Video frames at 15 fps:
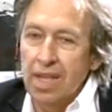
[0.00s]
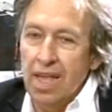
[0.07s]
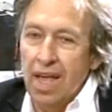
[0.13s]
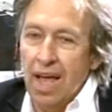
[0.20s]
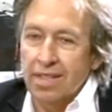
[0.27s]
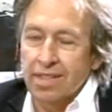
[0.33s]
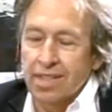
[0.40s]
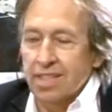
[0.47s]

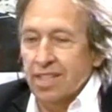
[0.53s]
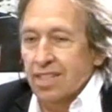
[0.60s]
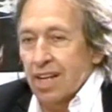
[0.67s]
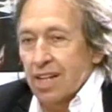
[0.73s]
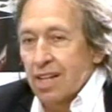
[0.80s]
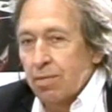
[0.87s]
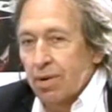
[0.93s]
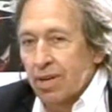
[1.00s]
And that's
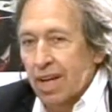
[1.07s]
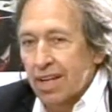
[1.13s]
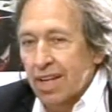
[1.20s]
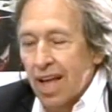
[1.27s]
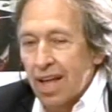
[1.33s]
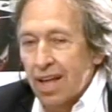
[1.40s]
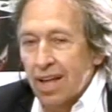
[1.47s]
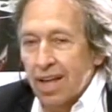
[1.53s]
exactly what I
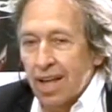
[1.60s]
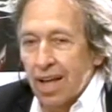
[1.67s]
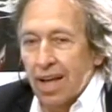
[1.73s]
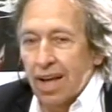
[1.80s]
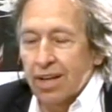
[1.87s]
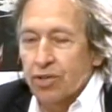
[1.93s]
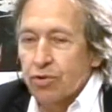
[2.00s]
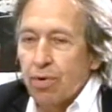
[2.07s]

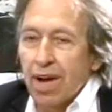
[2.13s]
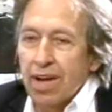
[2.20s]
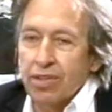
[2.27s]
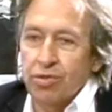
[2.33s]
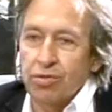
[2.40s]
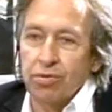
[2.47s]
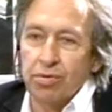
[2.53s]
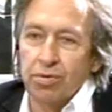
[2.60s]
try
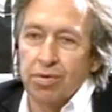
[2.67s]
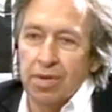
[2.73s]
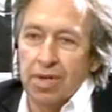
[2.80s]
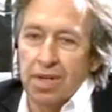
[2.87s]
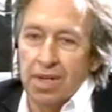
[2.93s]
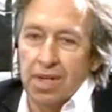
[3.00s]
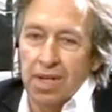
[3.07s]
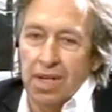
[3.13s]
to
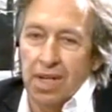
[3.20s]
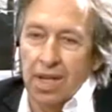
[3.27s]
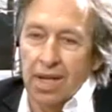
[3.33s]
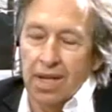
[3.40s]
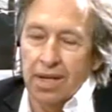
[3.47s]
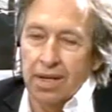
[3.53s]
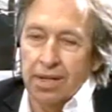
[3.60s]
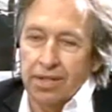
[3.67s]

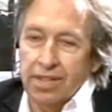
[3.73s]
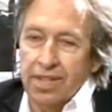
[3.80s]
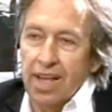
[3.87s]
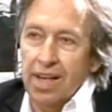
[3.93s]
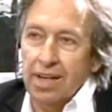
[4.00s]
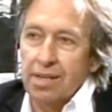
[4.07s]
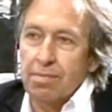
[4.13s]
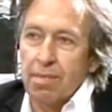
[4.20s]

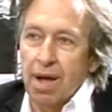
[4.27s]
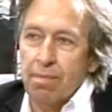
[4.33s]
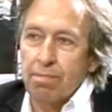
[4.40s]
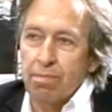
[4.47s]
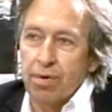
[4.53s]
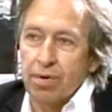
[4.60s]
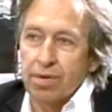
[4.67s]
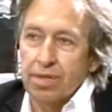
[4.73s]
tell in my
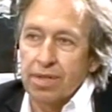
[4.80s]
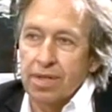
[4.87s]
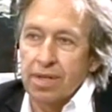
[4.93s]
book,